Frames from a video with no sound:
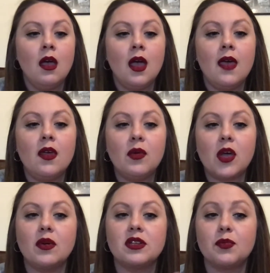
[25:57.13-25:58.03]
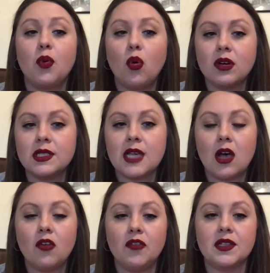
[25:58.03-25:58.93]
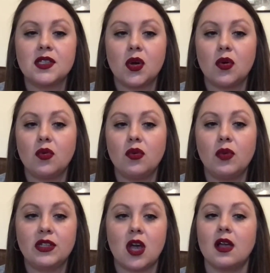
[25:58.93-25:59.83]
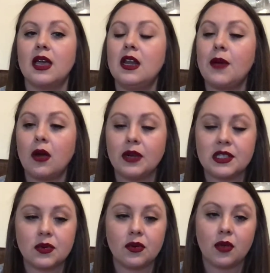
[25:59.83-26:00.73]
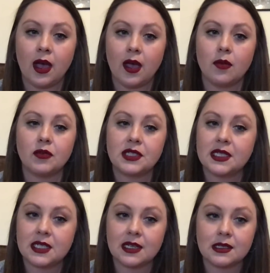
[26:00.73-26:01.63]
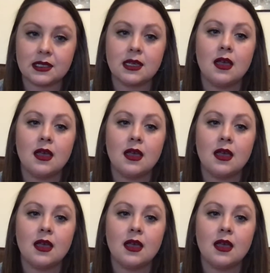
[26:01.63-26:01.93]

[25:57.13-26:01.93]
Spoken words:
And then we go into the poor self, and so we talk again about resistance,